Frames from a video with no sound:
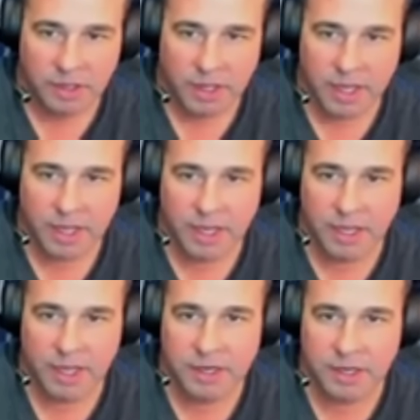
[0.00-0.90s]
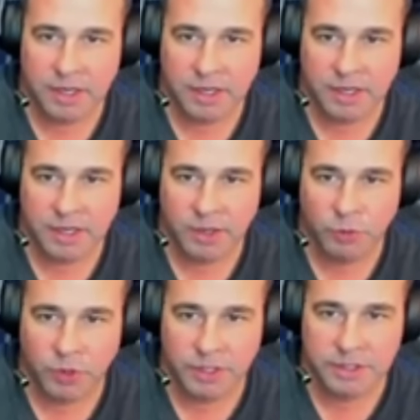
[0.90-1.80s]
And
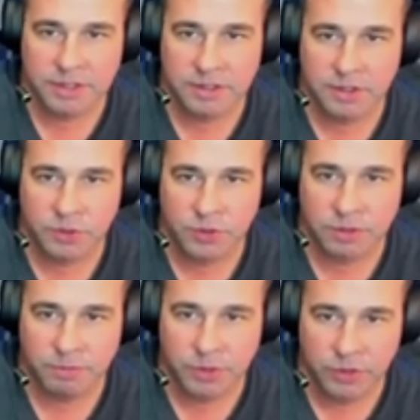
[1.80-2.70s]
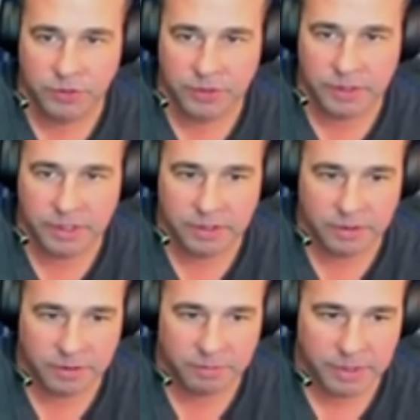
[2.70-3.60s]
we're gonna do some maneuvering here
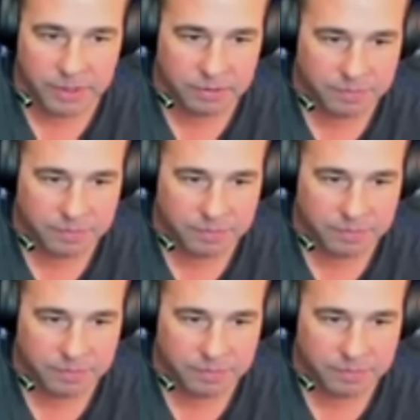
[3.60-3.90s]
in a minute.